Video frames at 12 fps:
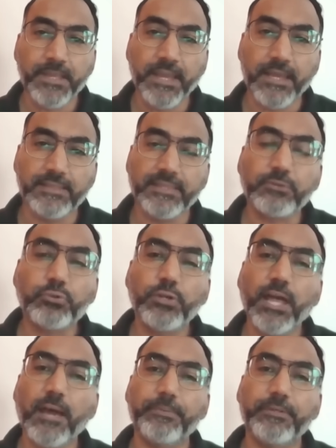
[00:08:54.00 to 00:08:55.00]
And that could
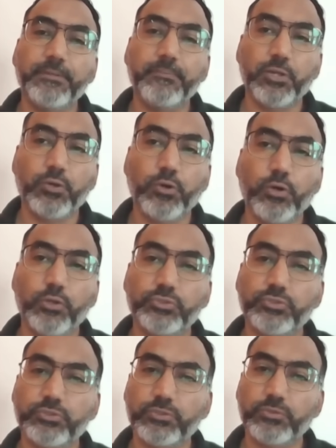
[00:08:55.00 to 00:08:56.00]
happen
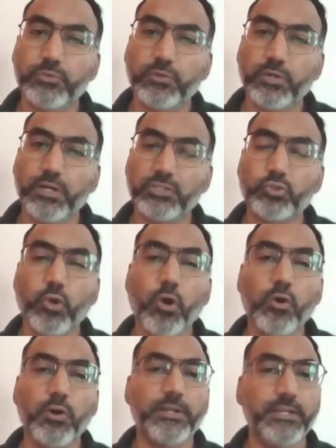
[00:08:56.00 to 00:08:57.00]
because a
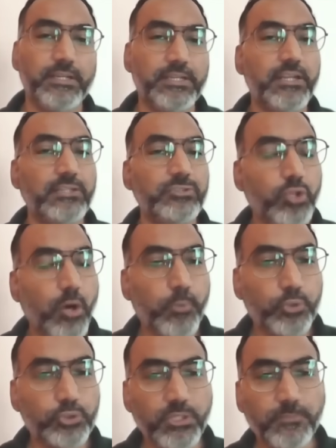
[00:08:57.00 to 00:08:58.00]
stronger internal job
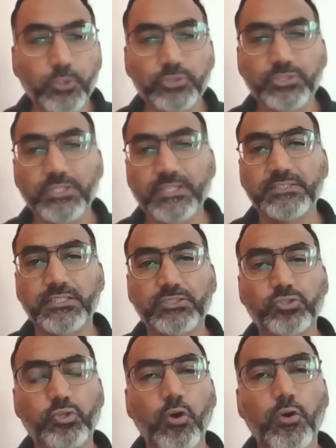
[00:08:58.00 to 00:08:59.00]
posting process, a
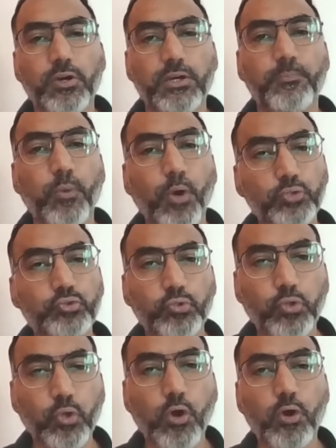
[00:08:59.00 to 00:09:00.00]
stronger pause to
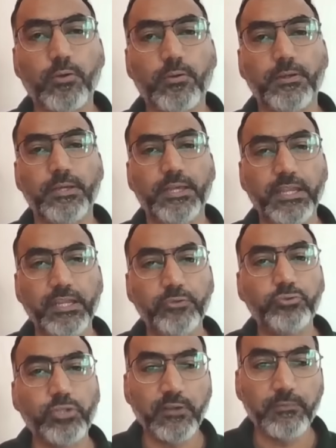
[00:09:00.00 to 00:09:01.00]
talk,
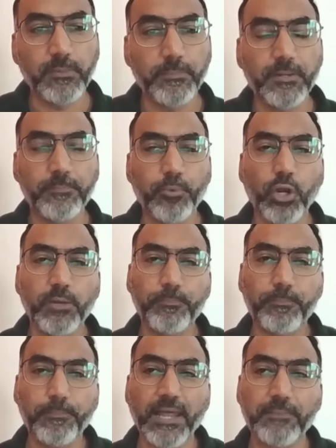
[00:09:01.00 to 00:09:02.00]
individual development
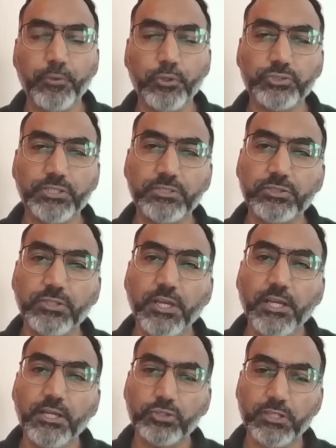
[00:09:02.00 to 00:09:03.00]
plan process.
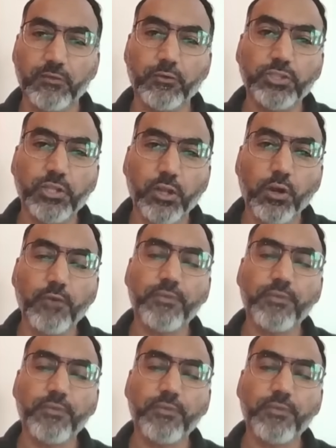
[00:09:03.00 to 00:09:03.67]
So there was a lot of